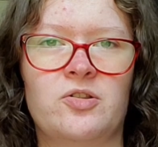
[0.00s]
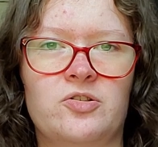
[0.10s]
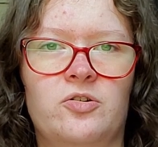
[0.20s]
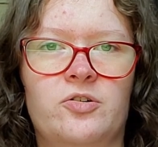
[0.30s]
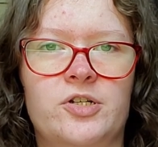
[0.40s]
to the
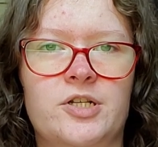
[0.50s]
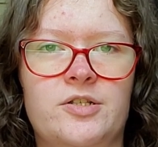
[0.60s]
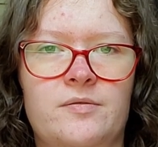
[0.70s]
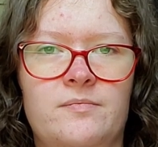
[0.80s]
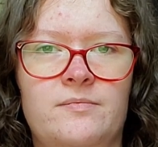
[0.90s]
solar
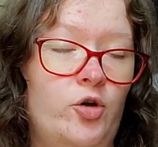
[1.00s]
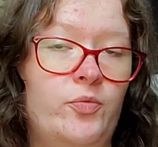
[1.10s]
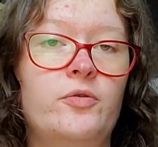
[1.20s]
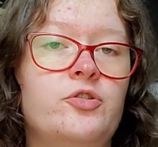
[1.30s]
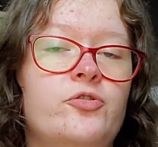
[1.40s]
system. I
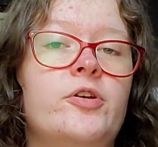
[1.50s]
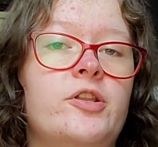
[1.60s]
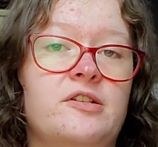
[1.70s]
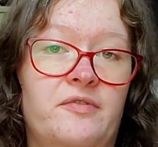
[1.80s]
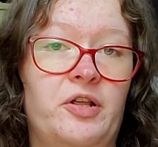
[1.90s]
hope you enjoyed
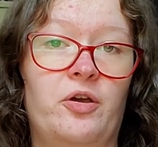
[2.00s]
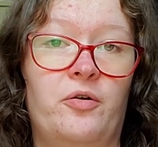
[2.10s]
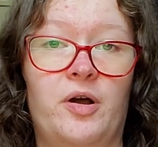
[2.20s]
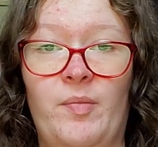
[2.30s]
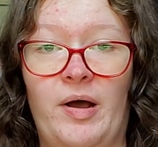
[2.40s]
this
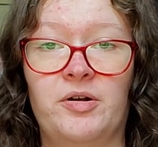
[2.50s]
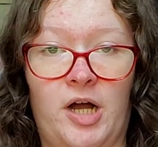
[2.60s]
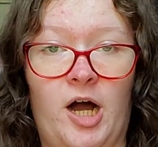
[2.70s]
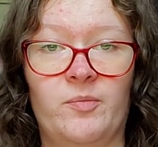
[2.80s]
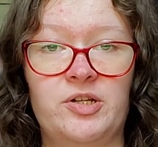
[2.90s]
video about
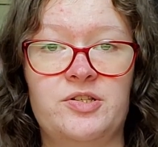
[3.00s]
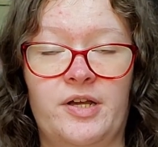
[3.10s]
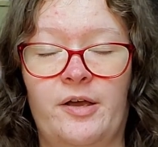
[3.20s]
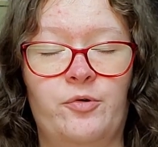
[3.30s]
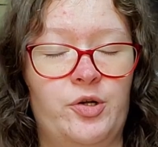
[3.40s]
comets.
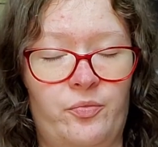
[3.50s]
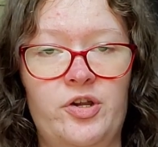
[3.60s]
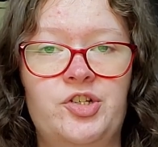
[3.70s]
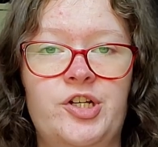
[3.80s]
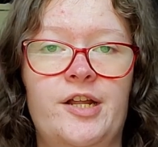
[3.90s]
I would
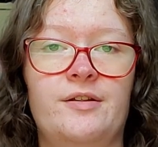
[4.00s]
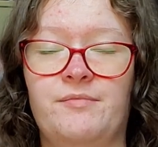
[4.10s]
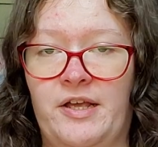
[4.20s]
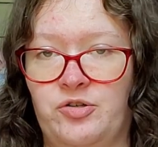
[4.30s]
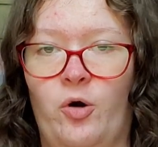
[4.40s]
appreciate it,
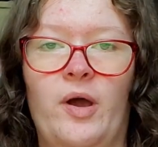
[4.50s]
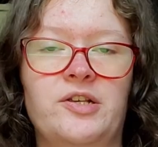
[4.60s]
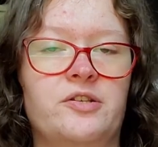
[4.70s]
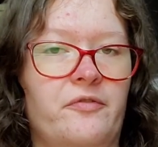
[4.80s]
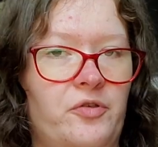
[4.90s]
as
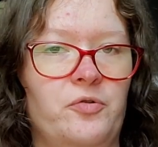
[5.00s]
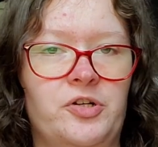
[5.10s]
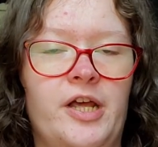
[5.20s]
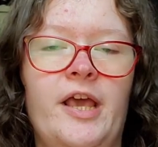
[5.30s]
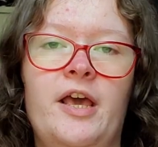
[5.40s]
always, if you
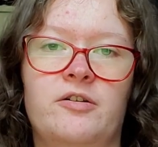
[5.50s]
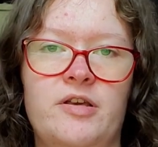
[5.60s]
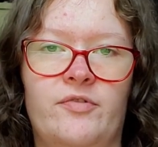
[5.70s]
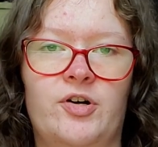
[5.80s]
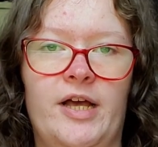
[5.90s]
could
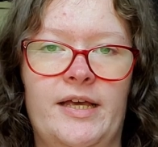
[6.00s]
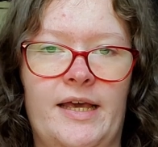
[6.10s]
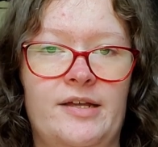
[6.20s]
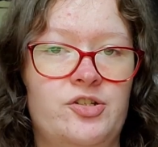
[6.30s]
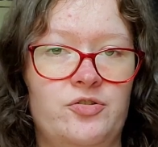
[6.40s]
leave a like,
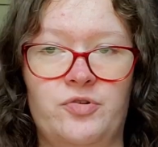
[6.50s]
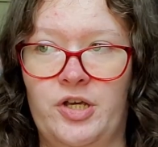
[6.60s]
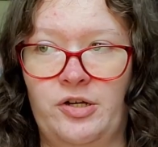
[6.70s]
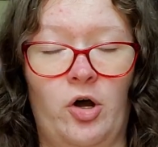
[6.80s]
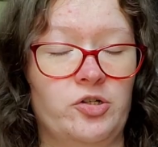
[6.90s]
and you
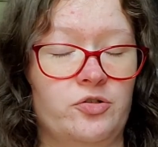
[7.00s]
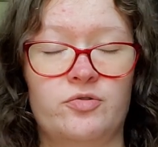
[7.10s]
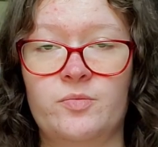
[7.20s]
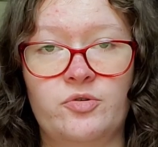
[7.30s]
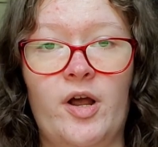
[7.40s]
can also
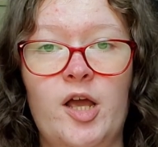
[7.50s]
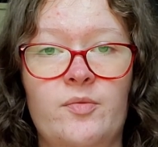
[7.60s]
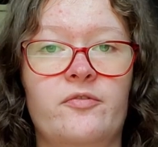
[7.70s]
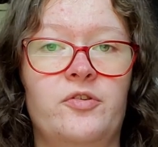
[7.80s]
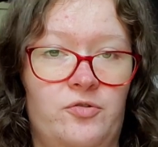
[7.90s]

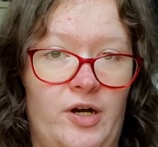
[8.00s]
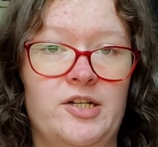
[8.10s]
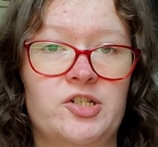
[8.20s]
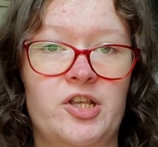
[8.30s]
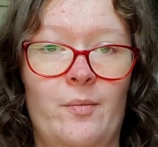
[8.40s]
subscribe if you'd like
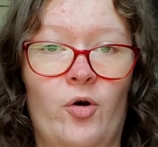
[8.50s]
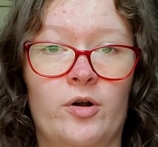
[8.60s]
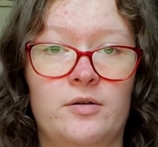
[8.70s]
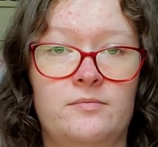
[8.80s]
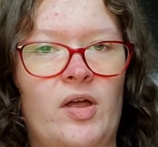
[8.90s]
to see
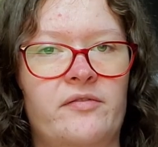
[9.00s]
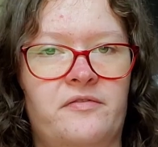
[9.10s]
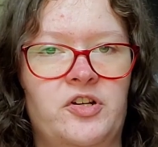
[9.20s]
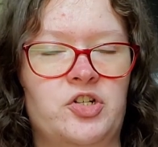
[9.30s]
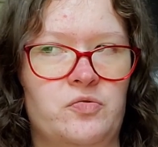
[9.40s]
more. I'm not
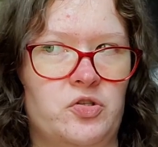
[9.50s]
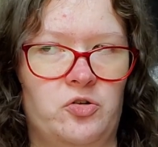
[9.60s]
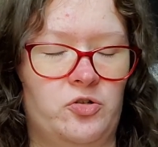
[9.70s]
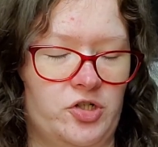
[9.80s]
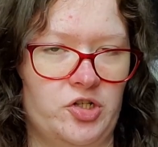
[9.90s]
finished with
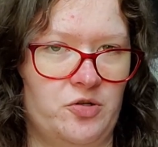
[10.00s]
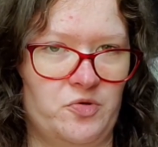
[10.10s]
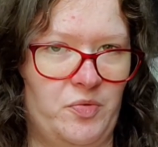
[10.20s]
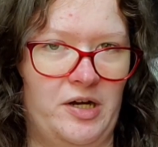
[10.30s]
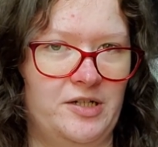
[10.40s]
Solar System
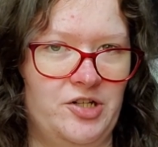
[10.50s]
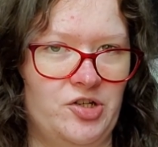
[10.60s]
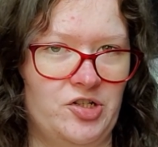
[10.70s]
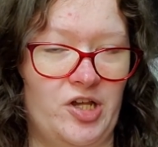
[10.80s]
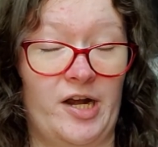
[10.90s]
Spotlight
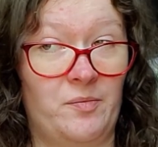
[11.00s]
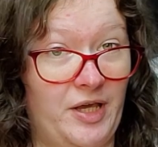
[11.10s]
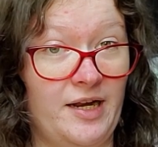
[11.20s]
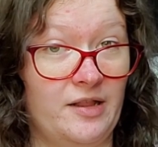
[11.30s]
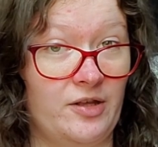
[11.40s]
just yet. I'm
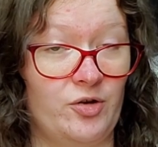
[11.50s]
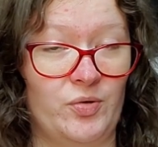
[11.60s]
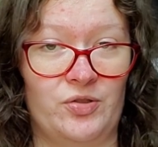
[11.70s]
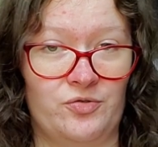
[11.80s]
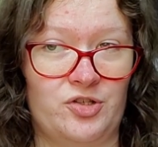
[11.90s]
getting there,
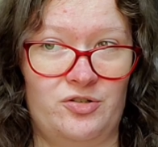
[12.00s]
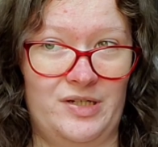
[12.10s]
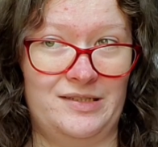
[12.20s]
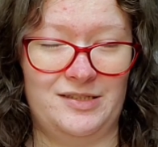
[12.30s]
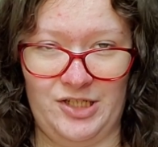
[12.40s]
but there's still
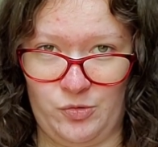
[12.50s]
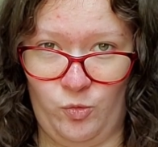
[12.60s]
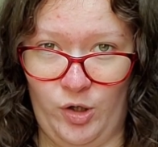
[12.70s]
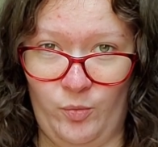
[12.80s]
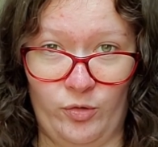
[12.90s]
at least
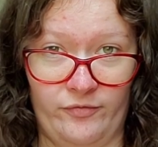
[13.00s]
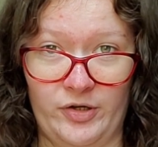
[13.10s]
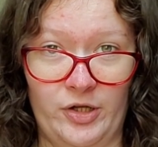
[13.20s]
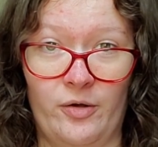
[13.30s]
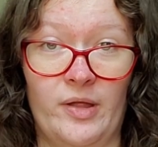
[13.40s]
one more
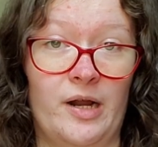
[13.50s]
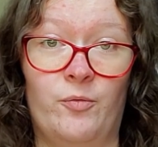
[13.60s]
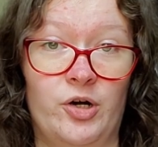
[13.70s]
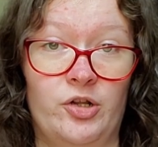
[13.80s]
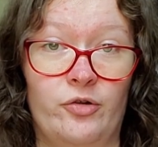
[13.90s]
video that I
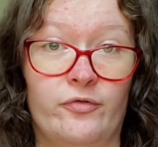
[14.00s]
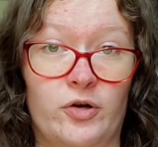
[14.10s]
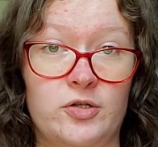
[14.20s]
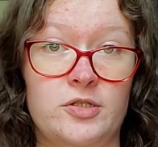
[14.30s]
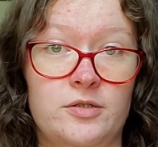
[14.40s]
want to do
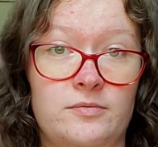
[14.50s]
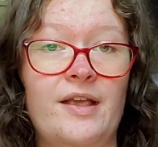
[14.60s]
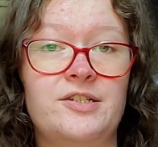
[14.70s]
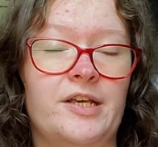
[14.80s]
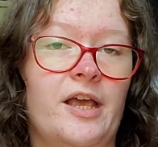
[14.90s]
first.
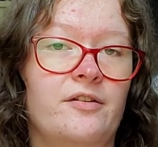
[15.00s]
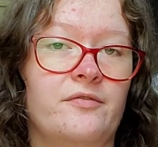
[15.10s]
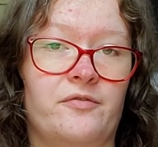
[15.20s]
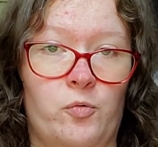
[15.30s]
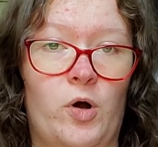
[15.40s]
Thanks
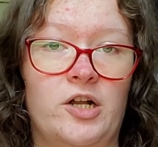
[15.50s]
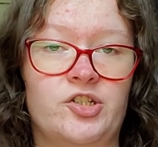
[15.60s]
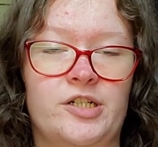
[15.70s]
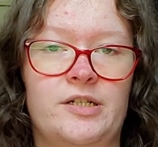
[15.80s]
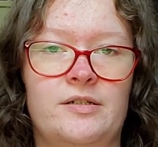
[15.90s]
again for
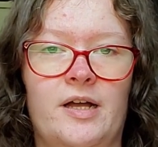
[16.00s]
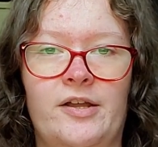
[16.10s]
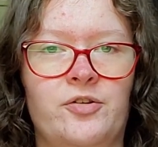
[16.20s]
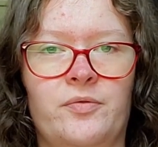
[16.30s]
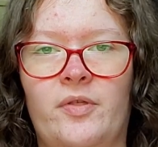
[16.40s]
watching. I
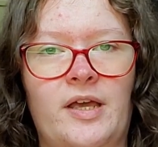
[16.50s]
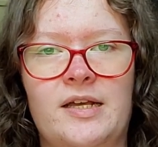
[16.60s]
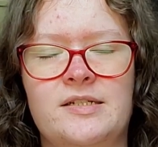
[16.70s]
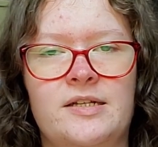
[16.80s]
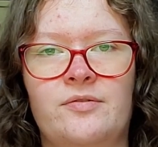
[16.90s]
don't think
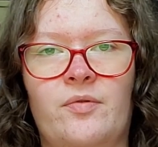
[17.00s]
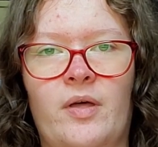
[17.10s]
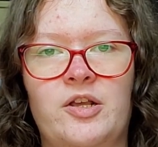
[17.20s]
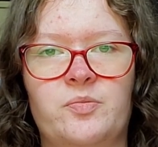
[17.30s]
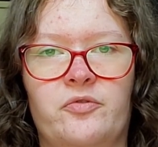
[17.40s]
I said
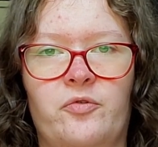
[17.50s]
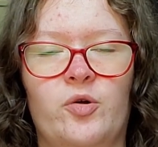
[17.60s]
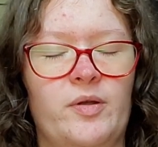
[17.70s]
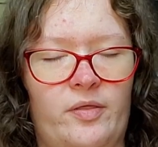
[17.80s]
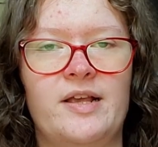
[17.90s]
thanks
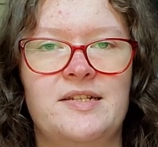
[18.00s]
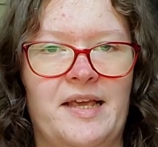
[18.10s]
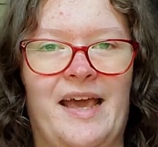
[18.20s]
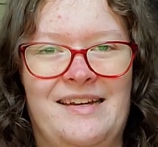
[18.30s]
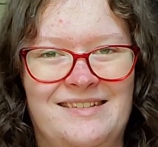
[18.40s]
before, but thanks
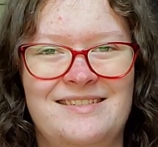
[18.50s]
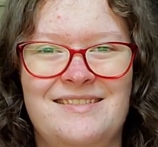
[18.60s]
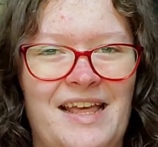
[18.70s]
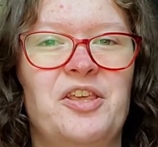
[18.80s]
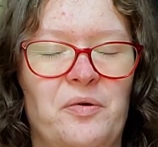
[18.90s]
again.
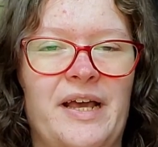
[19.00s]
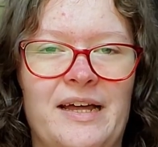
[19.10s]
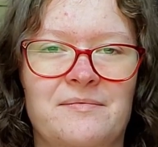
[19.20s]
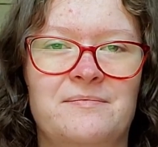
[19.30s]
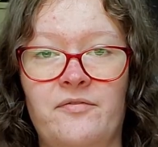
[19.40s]
Thank you
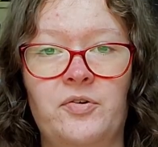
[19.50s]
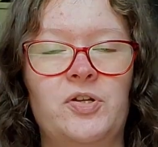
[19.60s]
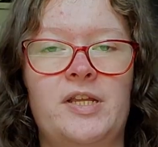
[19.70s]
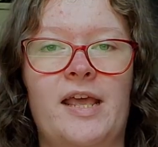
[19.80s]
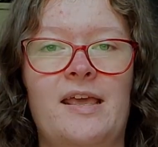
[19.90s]
again. Have a
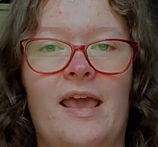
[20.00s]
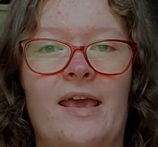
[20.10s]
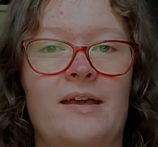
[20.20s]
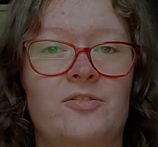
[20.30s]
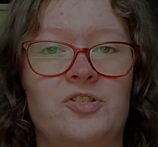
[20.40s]
good day,
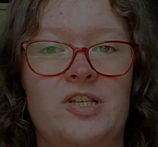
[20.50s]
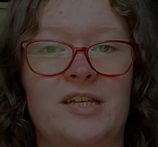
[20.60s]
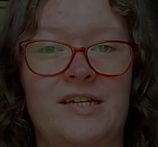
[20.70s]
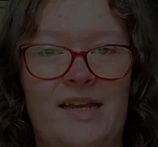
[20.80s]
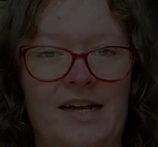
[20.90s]
and I'll see
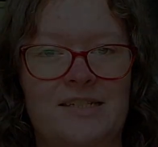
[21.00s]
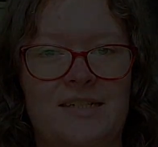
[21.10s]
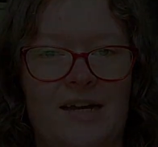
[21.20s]
you next